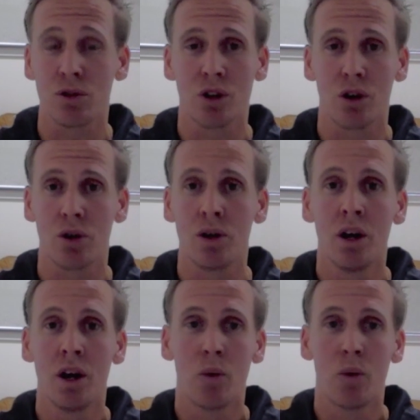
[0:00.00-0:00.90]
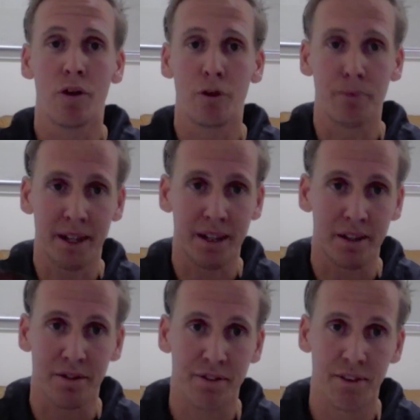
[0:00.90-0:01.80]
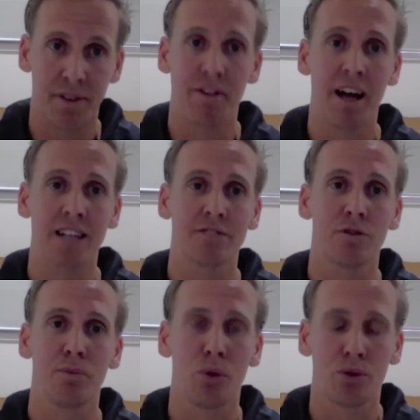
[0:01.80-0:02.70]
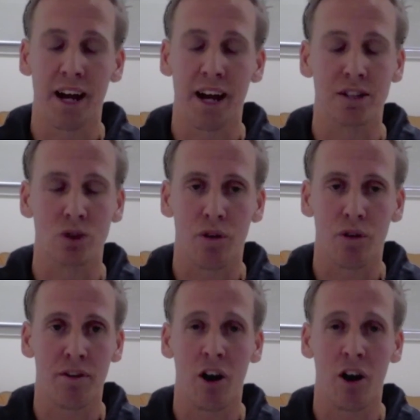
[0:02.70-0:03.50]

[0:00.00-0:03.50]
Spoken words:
So whether it be if That's Football takes off,